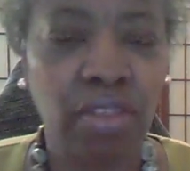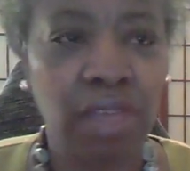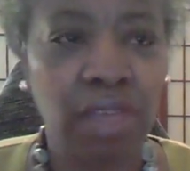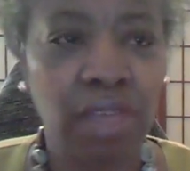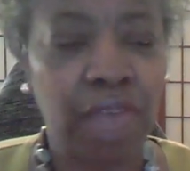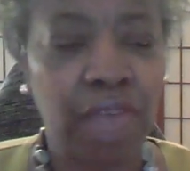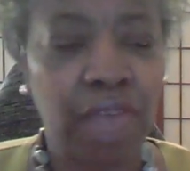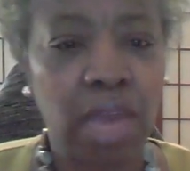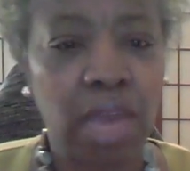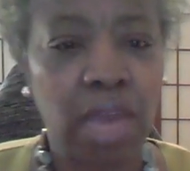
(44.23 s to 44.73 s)
the
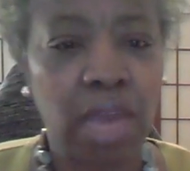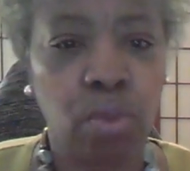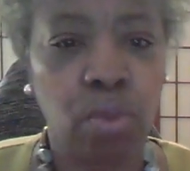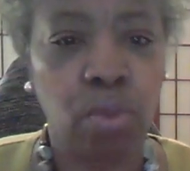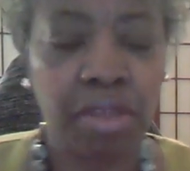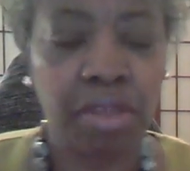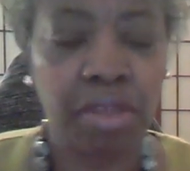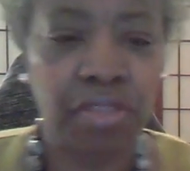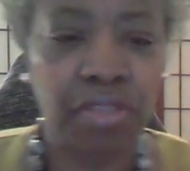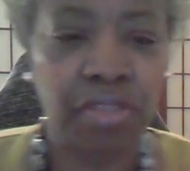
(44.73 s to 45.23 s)
vein
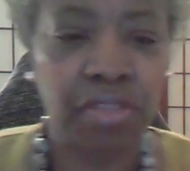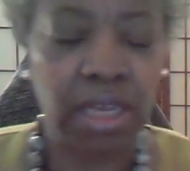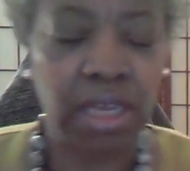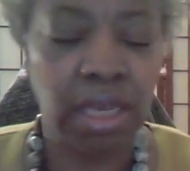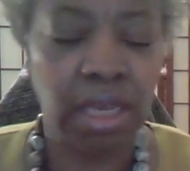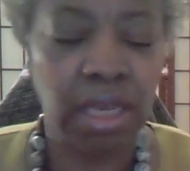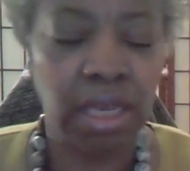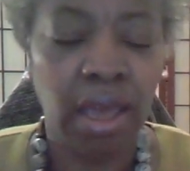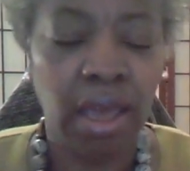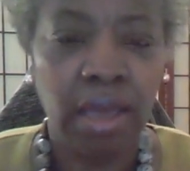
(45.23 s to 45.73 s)
with
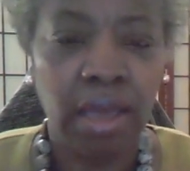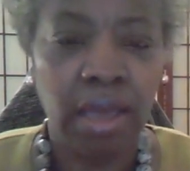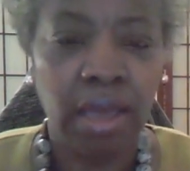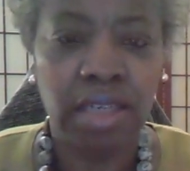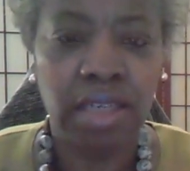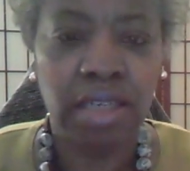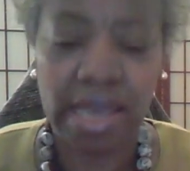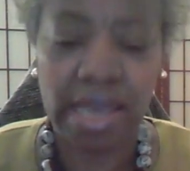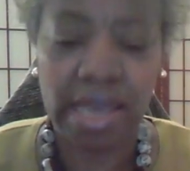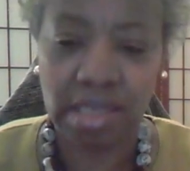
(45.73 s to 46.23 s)
the
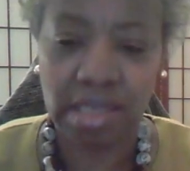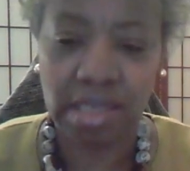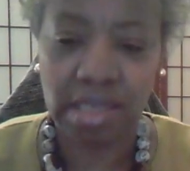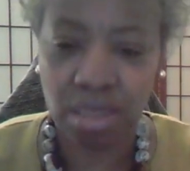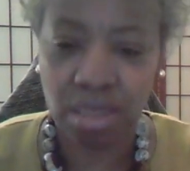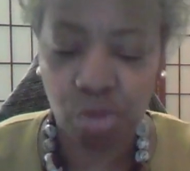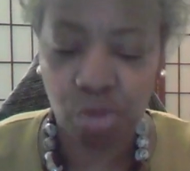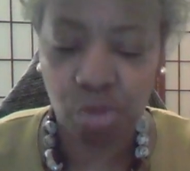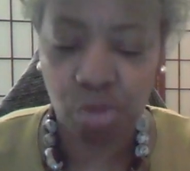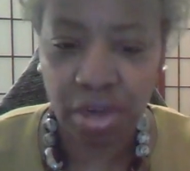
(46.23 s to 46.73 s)

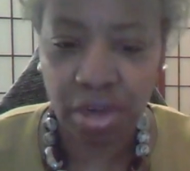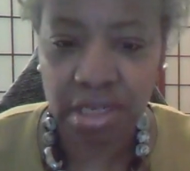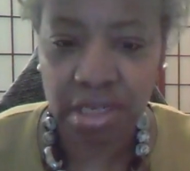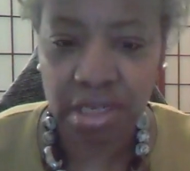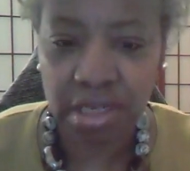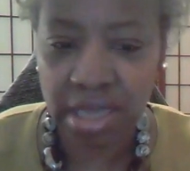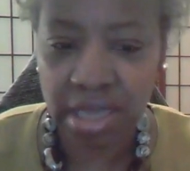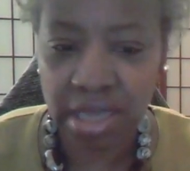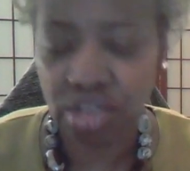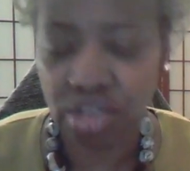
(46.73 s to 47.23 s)
tax-exempt
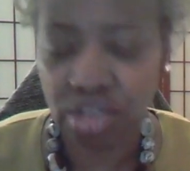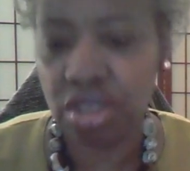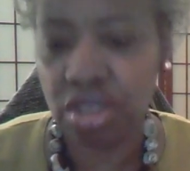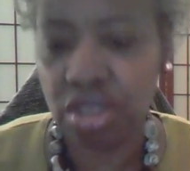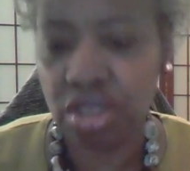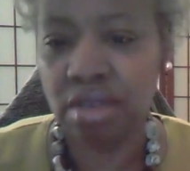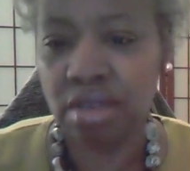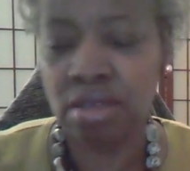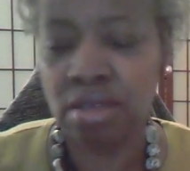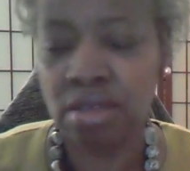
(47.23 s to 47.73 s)

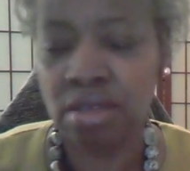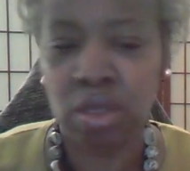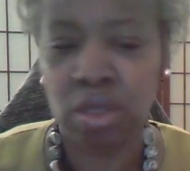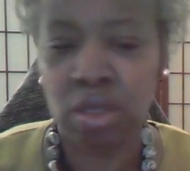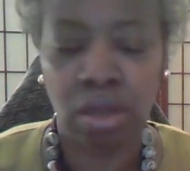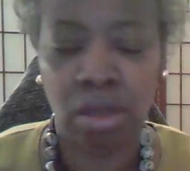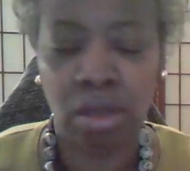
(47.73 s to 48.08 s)
organizations,